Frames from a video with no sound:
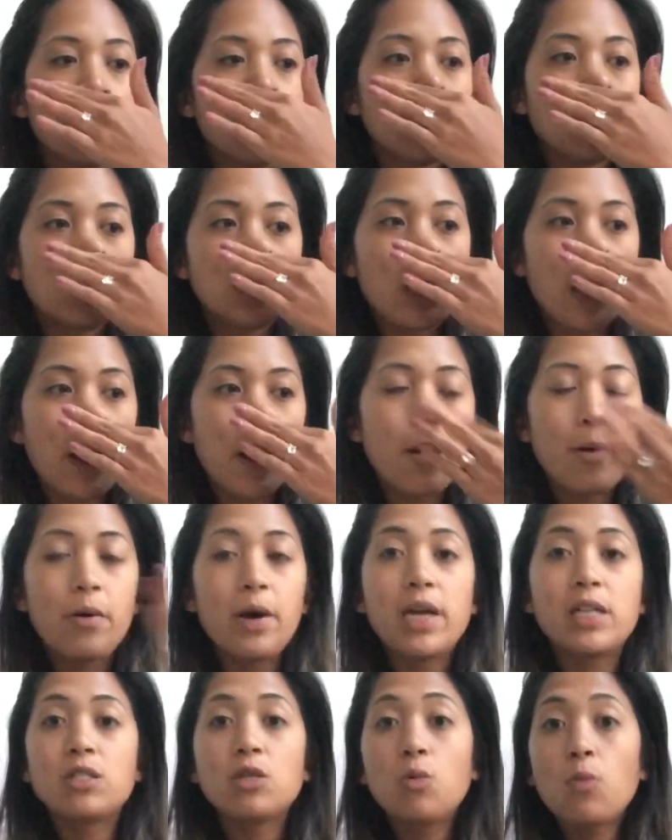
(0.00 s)
So
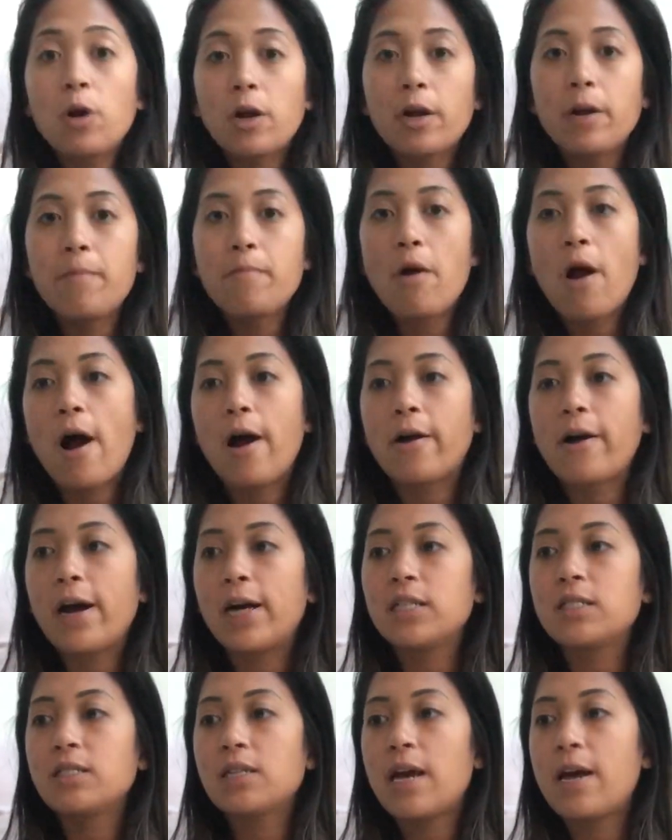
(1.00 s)
it's a work in
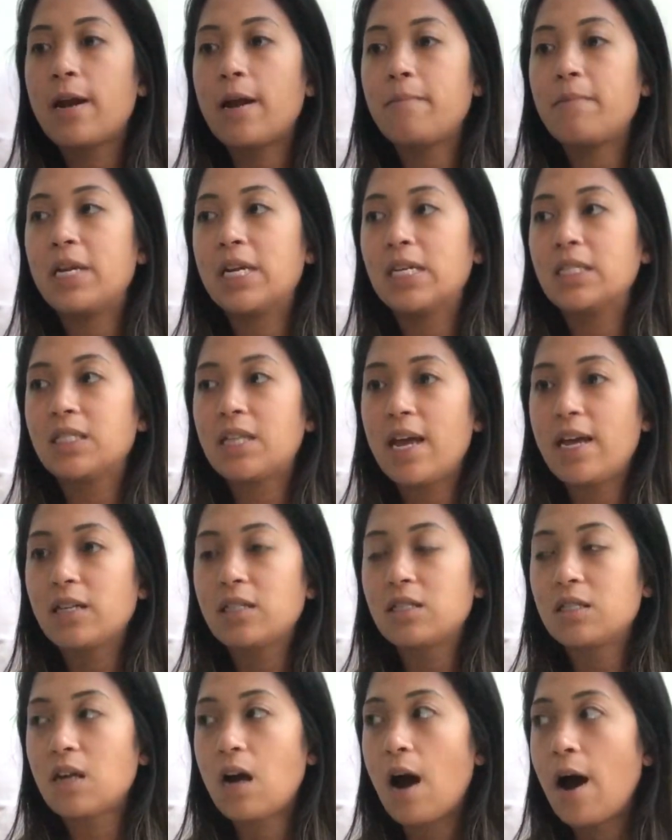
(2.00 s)
progress, and I mean, it
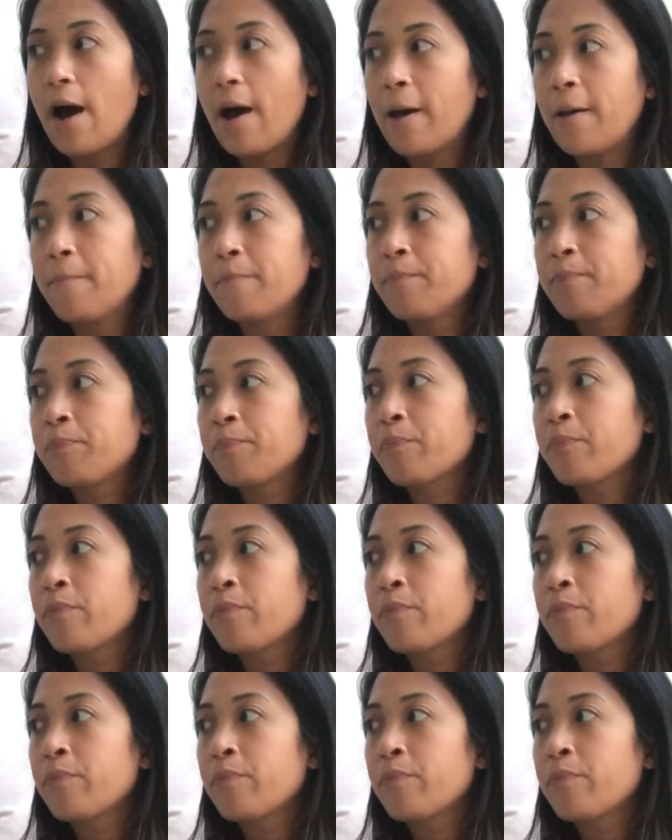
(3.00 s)
takes time.